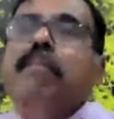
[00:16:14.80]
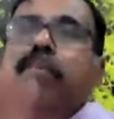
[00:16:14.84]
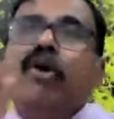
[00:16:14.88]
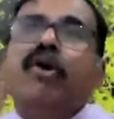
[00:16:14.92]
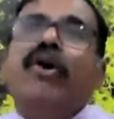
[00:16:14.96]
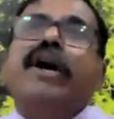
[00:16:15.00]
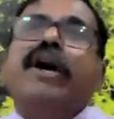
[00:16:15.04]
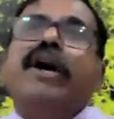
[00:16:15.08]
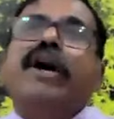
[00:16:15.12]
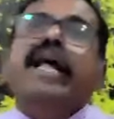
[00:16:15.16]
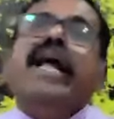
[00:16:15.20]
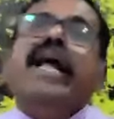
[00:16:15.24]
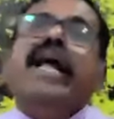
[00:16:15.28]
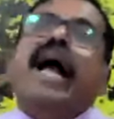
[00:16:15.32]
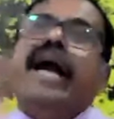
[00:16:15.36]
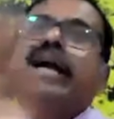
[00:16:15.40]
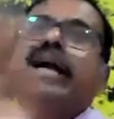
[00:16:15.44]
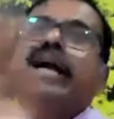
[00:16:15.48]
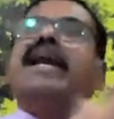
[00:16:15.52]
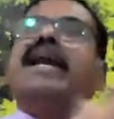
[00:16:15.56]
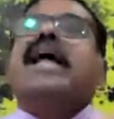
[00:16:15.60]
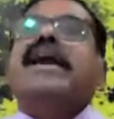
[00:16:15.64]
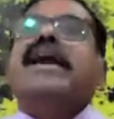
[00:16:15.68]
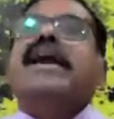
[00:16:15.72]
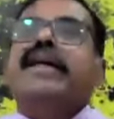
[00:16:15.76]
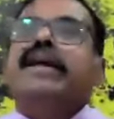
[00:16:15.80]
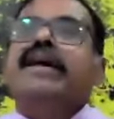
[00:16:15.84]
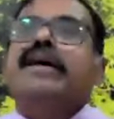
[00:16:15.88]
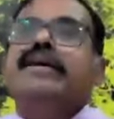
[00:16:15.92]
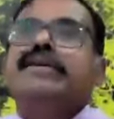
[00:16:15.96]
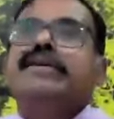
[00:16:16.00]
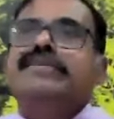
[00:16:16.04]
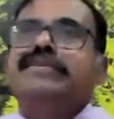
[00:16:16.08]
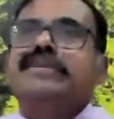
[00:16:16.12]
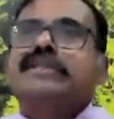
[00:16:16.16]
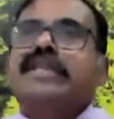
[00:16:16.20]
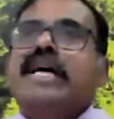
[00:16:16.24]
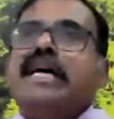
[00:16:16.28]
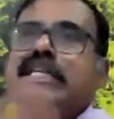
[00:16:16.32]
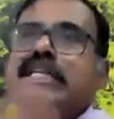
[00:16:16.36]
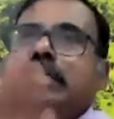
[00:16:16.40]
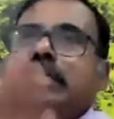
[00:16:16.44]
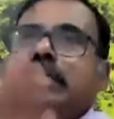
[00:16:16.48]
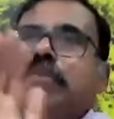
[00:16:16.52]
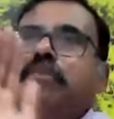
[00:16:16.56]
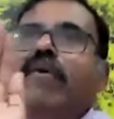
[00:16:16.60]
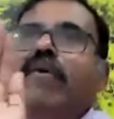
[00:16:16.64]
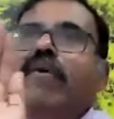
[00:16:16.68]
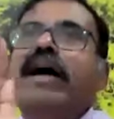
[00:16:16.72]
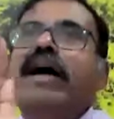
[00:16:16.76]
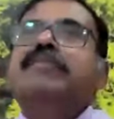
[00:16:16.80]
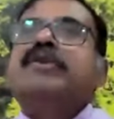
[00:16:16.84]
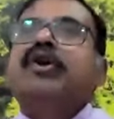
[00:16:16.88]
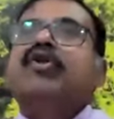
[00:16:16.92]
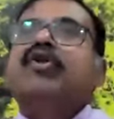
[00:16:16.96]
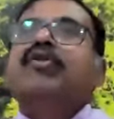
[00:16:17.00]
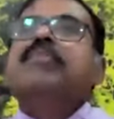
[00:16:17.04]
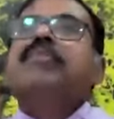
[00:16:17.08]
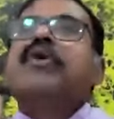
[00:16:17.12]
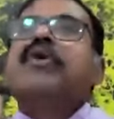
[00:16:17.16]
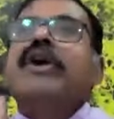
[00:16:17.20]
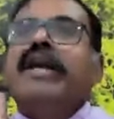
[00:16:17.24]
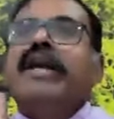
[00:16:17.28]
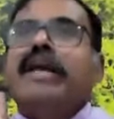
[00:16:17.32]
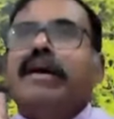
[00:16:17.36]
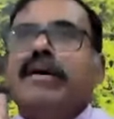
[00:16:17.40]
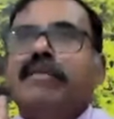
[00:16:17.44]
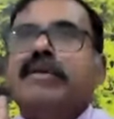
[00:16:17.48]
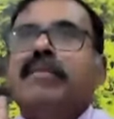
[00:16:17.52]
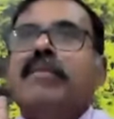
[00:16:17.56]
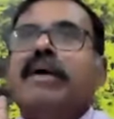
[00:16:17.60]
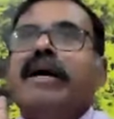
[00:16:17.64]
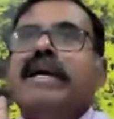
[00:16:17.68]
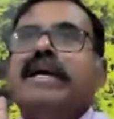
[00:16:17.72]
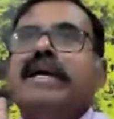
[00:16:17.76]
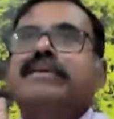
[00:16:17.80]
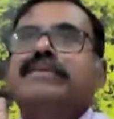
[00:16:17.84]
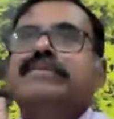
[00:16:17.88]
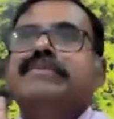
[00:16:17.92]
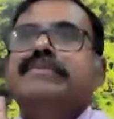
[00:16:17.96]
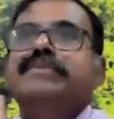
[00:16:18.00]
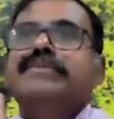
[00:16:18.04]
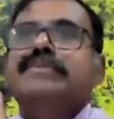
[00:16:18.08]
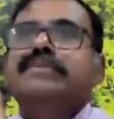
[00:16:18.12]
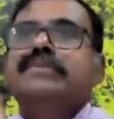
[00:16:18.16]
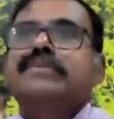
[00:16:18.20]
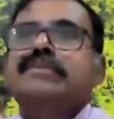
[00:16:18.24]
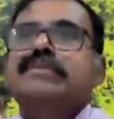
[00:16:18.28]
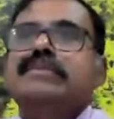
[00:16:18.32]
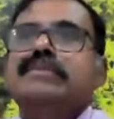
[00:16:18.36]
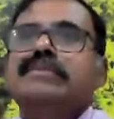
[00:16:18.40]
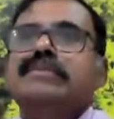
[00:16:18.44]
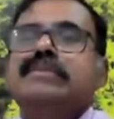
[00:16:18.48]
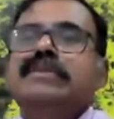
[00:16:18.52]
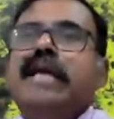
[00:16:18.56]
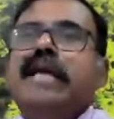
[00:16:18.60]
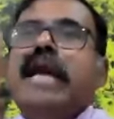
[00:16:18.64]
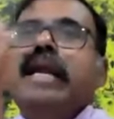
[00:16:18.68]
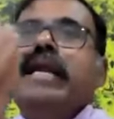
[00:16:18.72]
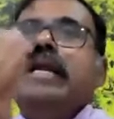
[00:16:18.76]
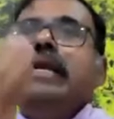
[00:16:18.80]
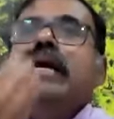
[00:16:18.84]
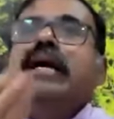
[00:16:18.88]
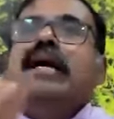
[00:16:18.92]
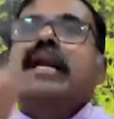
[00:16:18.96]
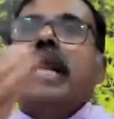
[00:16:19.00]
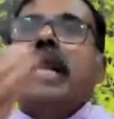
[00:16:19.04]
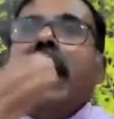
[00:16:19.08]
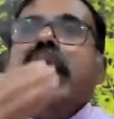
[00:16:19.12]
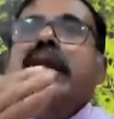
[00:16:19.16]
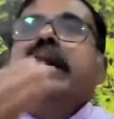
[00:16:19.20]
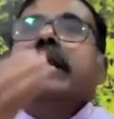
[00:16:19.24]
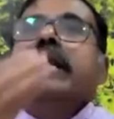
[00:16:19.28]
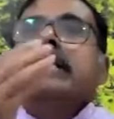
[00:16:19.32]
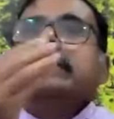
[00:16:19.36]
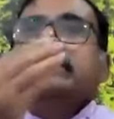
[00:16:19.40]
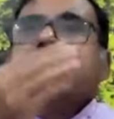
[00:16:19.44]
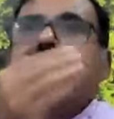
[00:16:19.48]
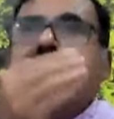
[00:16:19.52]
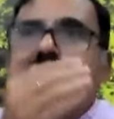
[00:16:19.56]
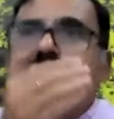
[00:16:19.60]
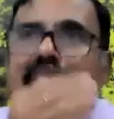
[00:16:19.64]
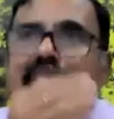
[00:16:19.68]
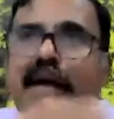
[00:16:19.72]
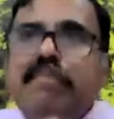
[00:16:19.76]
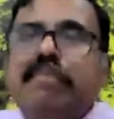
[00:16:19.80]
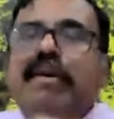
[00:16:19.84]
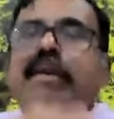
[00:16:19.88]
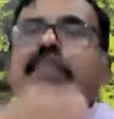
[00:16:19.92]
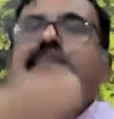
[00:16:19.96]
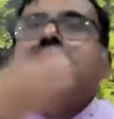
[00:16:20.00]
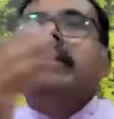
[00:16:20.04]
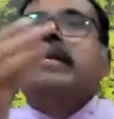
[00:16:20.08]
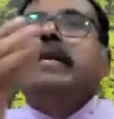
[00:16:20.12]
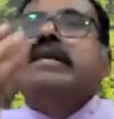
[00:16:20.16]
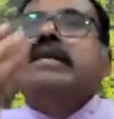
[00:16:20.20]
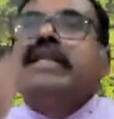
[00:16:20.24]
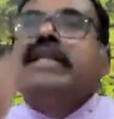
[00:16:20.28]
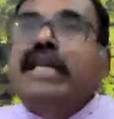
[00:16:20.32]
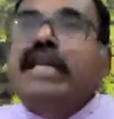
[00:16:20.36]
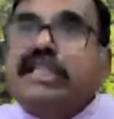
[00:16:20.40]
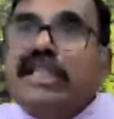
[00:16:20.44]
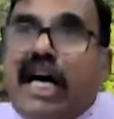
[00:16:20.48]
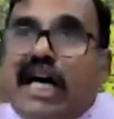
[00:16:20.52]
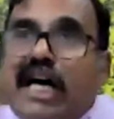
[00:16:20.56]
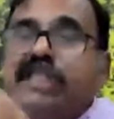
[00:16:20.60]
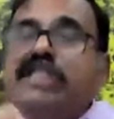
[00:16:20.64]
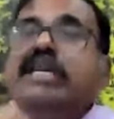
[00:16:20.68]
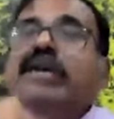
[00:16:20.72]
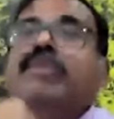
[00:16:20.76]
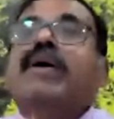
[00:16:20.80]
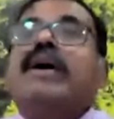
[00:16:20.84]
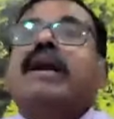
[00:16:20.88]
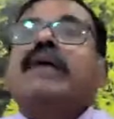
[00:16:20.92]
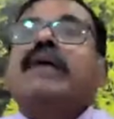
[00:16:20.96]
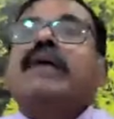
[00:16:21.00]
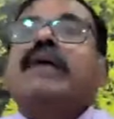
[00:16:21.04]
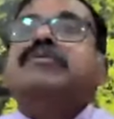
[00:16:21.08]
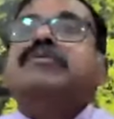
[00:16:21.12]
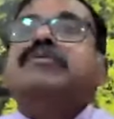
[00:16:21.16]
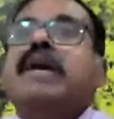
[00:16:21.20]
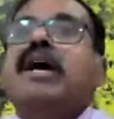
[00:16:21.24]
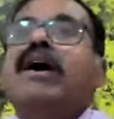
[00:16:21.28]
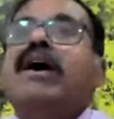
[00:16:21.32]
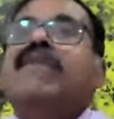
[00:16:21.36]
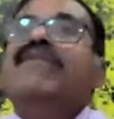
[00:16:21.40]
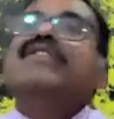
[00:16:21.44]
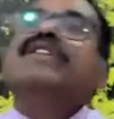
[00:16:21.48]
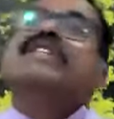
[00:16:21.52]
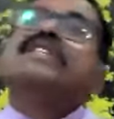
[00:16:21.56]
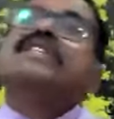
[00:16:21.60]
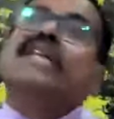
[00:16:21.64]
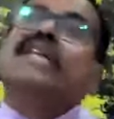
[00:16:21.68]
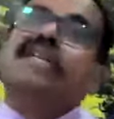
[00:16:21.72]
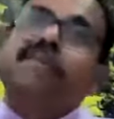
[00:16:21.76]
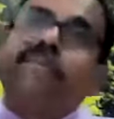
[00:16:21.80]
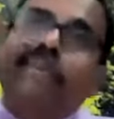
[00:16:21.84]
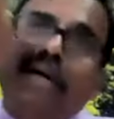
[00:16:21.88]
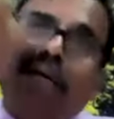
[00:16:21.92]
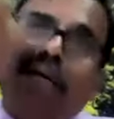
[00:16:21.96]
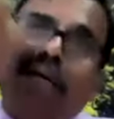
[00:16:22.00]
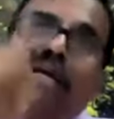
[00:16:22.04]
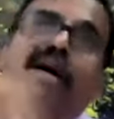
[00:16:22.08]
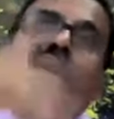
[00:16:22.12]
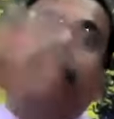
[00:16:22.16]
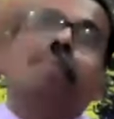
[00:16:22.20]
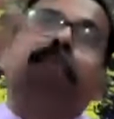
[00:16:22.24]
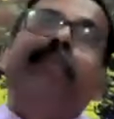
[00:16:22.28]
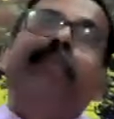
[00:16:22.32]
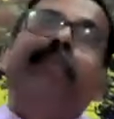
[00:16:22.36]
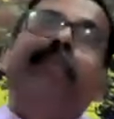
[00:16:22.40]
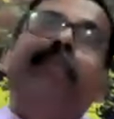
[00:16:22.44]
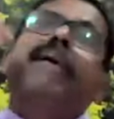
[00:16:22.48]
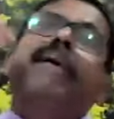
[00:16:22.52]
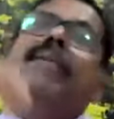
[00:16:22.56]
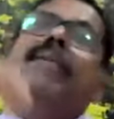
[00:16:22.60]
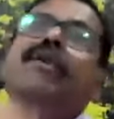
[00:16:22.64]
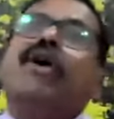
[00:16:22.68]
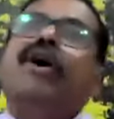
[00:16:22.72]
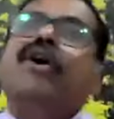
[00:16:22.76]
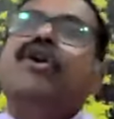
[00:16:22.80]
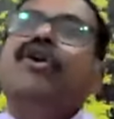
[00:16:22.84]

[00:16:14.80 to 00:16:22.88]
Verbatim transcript: Purity and clarity. Sakshi Bhava helps you to purity of the mind. Then clarity is I am Brahman. That Sakshi what I am speaking of is nothing but Brahman,